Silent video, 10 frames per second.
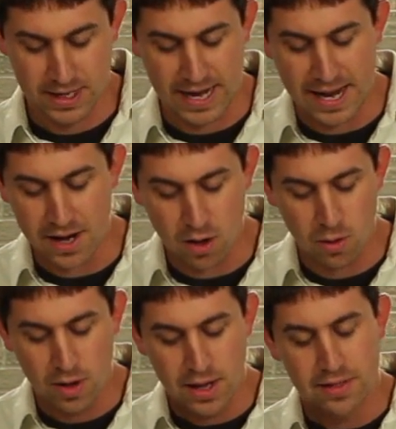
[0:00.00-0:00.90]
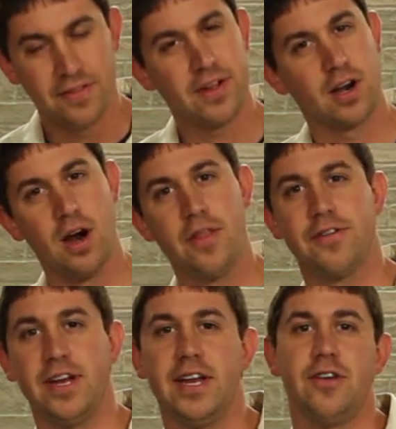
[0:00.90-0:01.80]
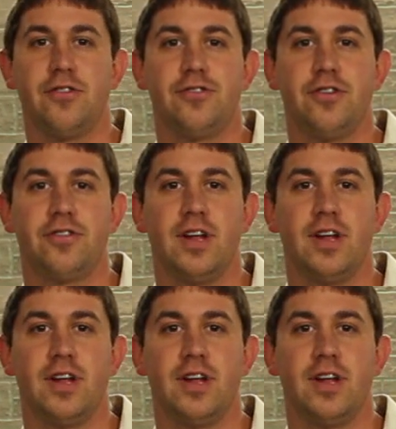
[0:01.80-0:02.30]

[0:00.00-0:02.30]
And I know that there are other teenagers just